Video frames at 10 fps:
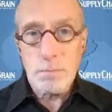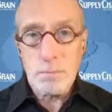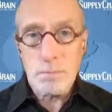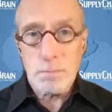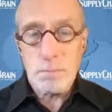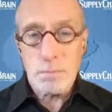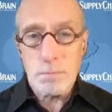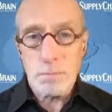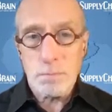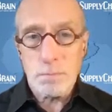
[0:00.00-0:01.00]

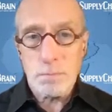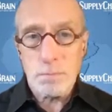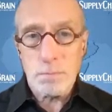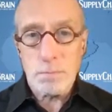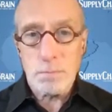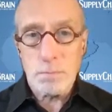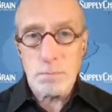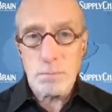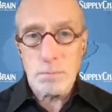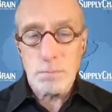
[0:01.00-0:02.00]

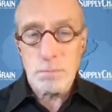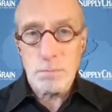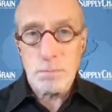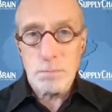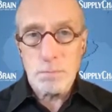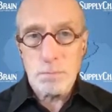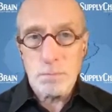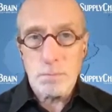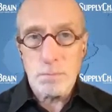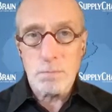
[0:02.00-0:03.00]

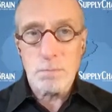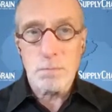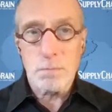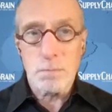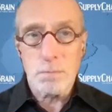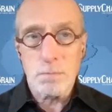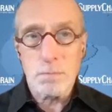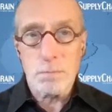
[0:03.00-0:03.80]
The person shown says nothing.